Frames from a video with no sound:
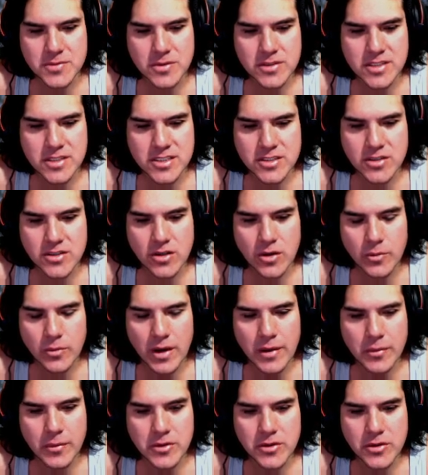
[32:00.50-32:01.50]
won't just go
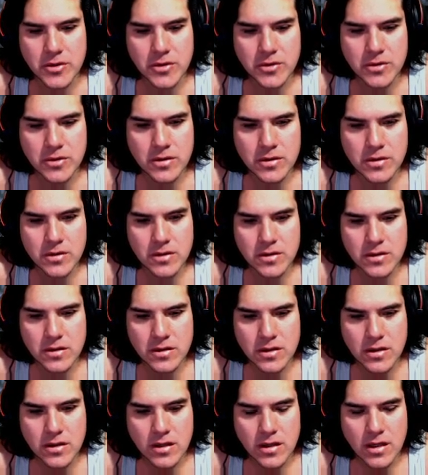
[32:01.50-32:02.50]
away when you do.
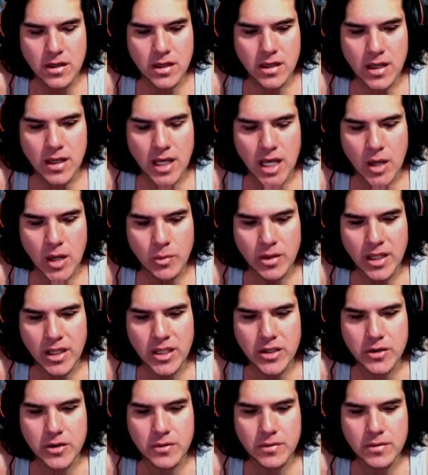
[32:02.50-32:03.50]
I will know
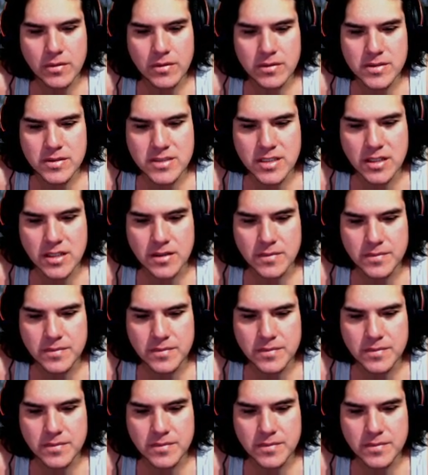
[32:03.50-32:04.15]
you, still.